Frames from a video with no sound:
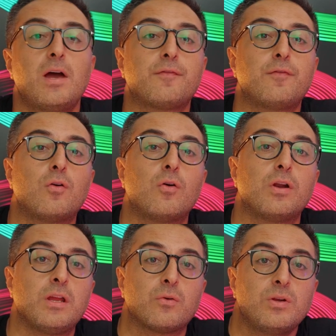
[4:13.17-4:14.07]
and
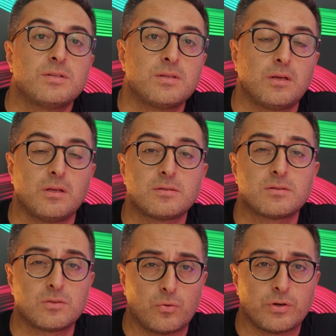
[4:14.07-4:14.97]
therefore increasing its
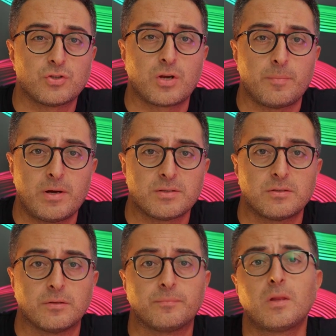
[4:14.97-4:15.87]
storage
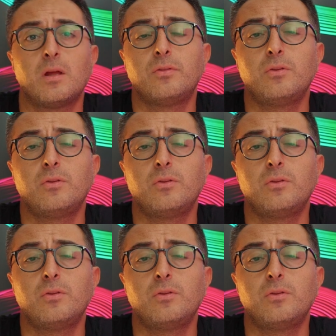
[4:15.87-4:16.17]
capacity.